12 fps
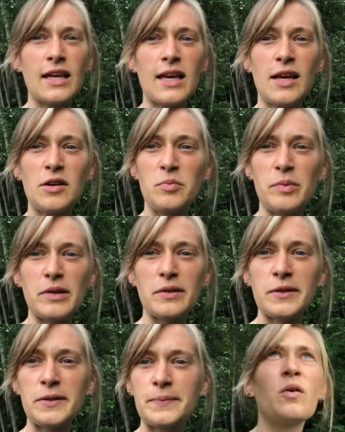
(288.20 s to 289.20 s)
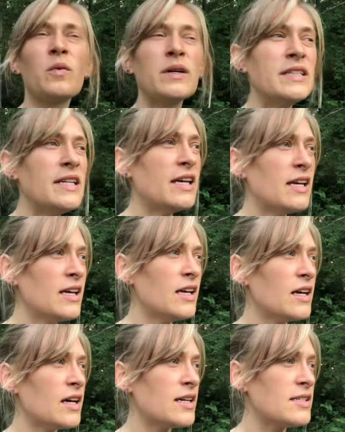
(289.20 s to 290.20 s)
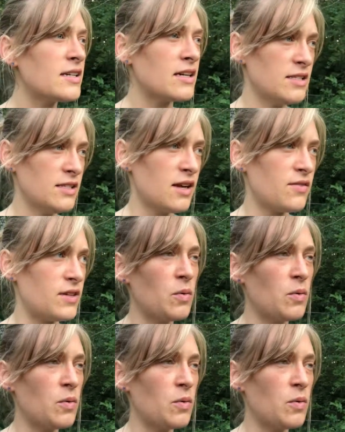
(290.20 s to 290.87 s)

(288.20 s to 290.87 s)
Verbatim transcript: caterpillar, one day I saw seven,